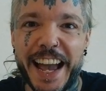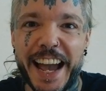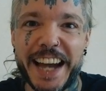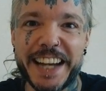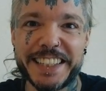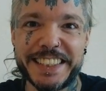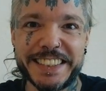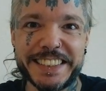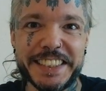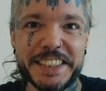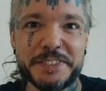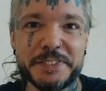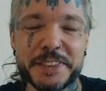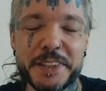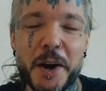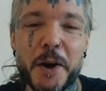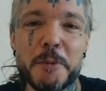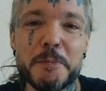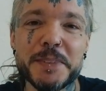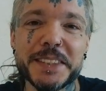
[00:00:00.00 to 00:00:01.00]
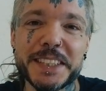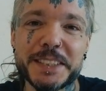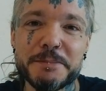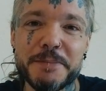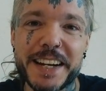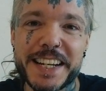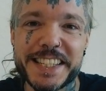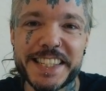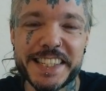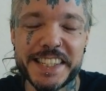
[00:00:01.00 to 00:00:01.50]
I can even open it
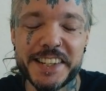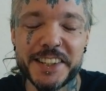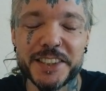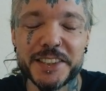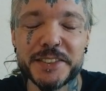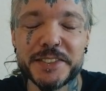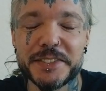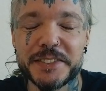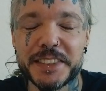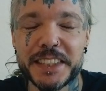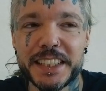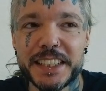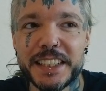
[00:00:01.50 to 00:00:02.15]
myself.